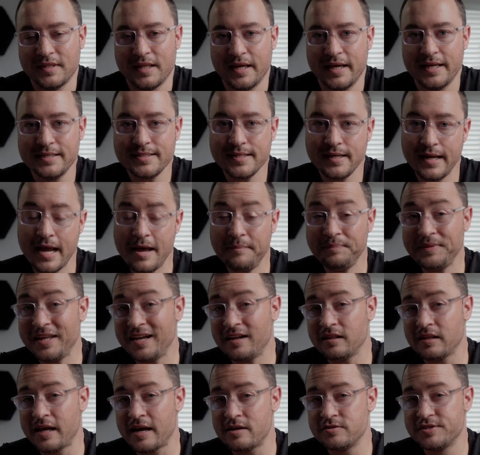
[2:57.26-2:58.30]
It's an app that
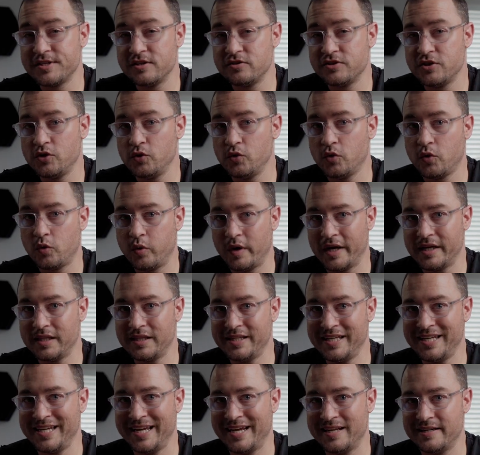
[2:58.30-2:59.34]
allows you to
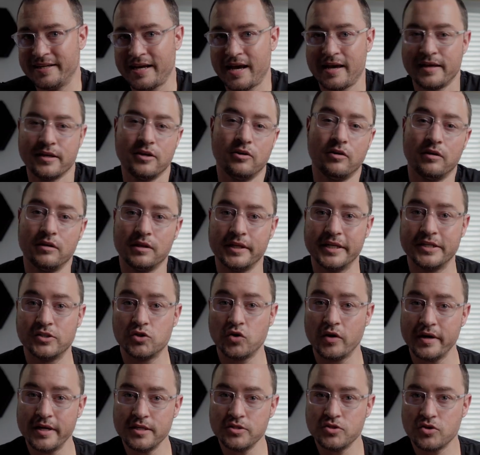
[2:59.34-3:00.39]
quickly and accurately
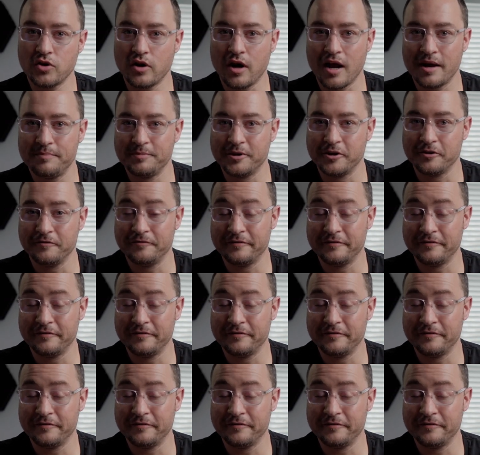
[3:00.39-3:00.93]
transcribe your